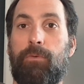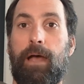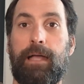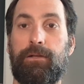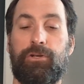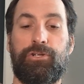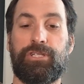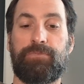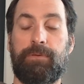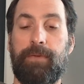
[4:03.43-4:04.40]
rod. It could
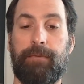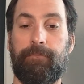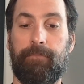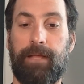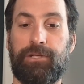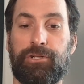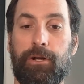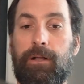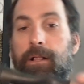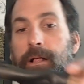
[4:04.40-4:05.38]
just be me. I'm not
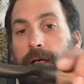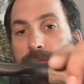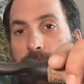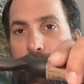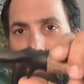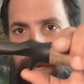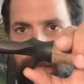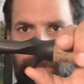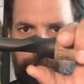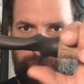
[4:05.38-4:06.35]
sure. The other thing
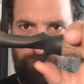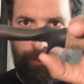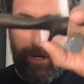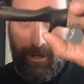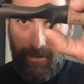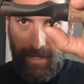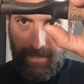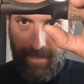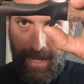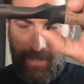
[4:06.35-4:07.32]
is this trigger
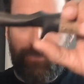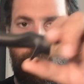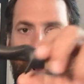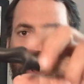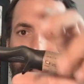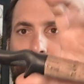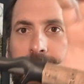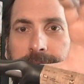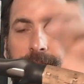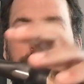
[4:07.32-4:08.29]
is kind of small. I'd
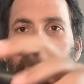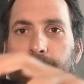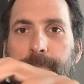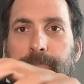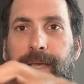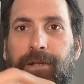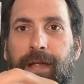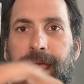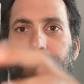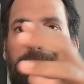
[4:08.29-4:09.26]
like a little bit
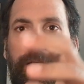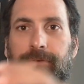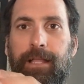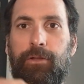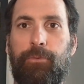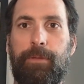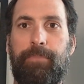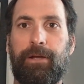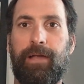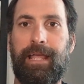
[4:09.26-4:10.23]
bigger handle. I've got a little bit
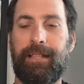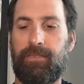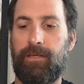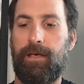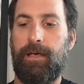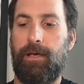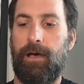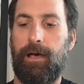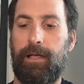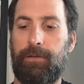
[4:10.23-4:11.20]
bigger hands.
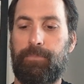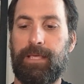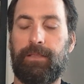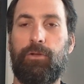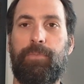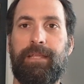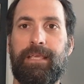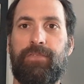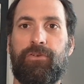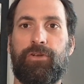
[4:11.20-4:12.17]
It'd be a little bit
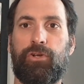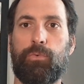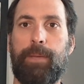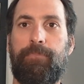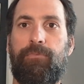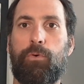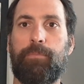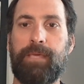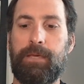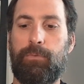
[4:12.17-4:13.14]
easier to grip
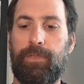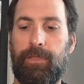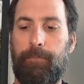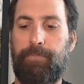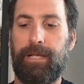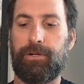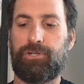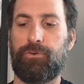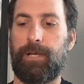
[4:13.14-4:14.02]
for me with a bigger